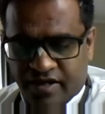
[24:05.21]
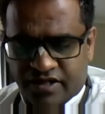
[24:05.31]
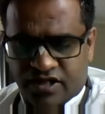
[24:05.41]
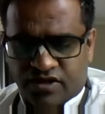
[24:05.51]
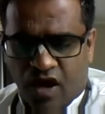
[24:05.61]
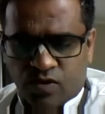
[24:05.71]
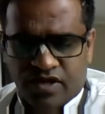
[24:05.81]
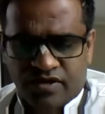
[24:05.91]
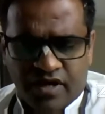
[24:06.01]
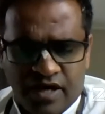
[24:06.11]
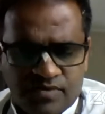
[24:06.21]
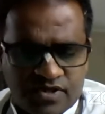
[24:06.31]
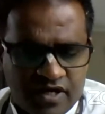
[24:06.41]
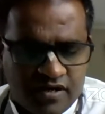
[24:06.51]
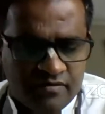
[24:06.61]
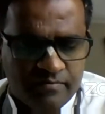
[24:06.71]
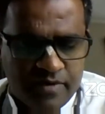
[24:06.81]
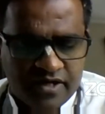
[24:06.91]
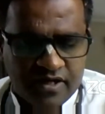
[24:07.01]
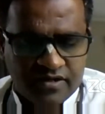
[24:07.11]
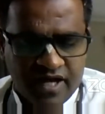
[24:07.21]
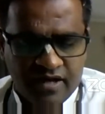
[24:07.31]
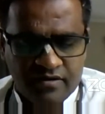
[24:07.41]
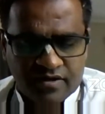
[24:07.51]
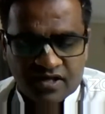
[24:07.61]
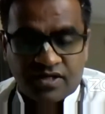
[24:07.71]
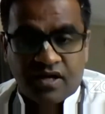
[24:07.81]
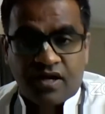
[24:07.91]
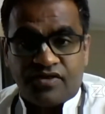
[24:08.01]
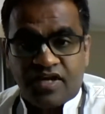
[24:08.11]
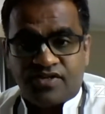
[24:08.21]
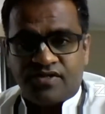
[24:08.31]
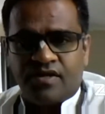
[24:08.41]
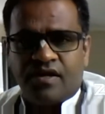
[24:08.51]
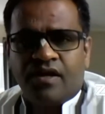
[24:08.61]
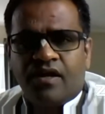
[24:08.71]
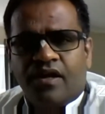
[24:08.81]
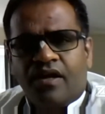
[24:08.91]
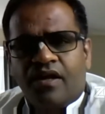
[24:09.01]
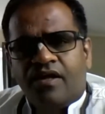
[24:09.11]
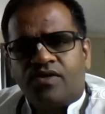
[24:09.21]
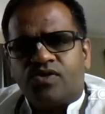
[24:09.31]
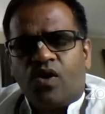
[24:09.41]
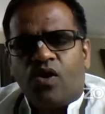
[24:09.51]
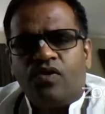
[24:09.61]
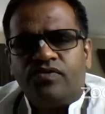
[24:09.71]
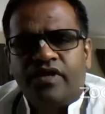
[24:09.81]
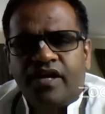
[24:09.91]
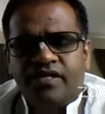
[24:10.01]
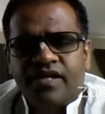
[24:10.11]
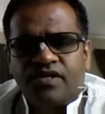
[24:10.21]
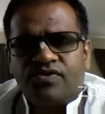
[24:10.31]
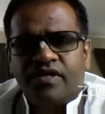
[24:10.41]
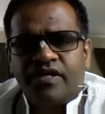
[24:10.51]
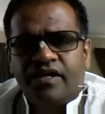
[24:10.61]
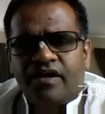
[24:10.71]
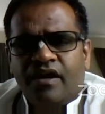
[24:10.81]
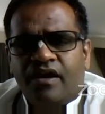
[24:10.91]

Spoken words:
is 1,000 times still better than rascal atheist. So there is actually